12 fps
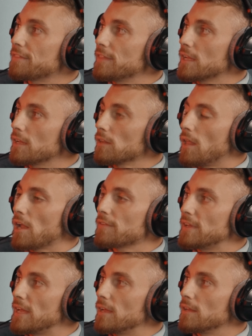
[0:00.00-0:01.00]
think a lot of
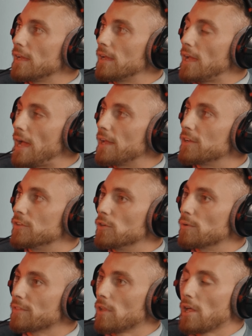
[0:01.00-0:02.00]
it had to do
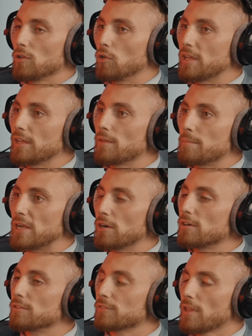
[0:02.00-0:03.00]
with a lot of looking in the
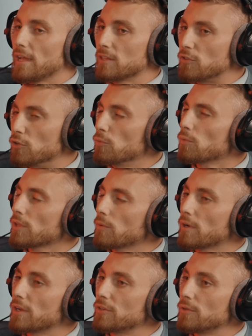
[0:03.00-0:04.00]
mirror of like, do you really
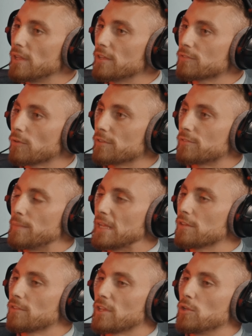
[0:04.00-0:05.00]
want to do this, or is it
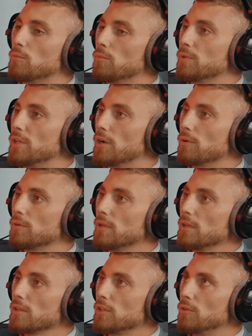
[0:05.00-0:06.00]
because like you you know
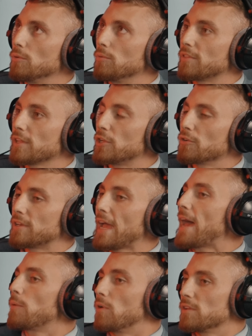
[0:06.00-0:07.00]
you think your
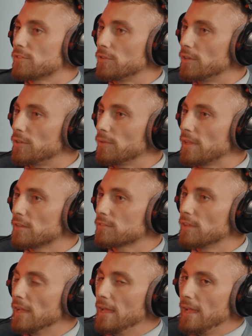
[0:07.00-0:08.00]
dad wants you to do
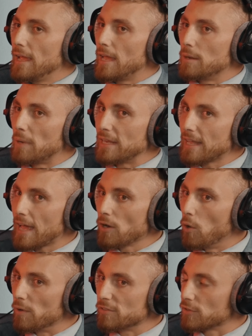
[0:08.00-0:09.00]
this? And my dad
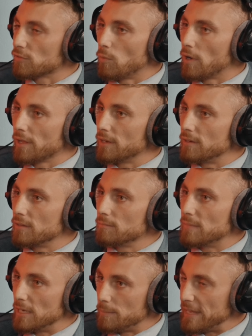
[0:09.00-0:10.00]
always just wanted
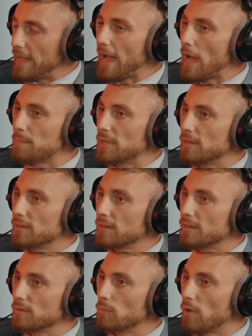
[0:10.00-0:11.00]
me to be happy
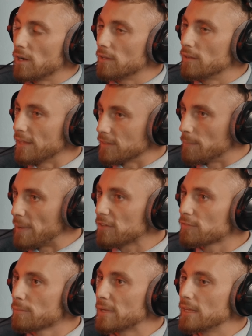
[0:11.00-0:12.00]
and wanted like the
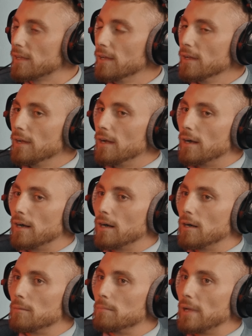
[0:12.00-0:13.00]
best for me.
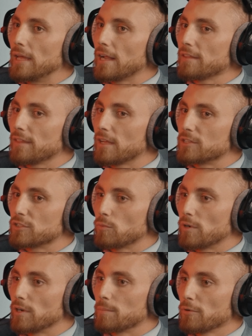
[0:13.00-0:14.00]
Um, and I think I just
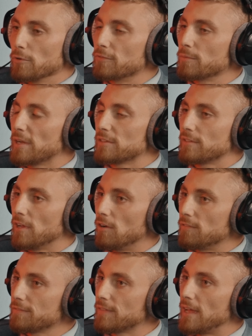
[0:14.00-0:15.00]
wanted to prove to
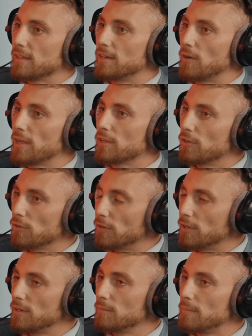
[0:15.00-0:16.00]
myself that you know I
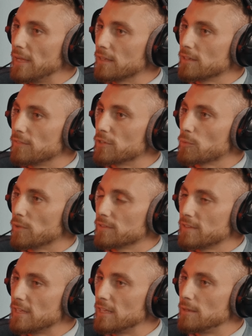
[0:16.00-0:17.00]
could make a Division One
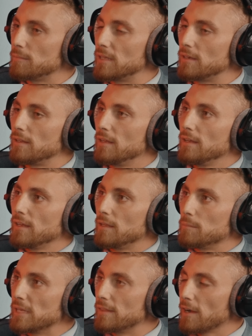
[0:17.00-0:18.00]
team and
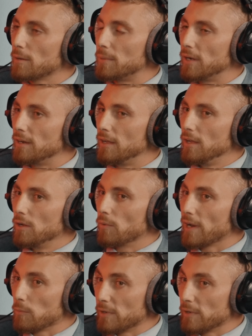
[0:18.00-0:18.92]
and be there. But what I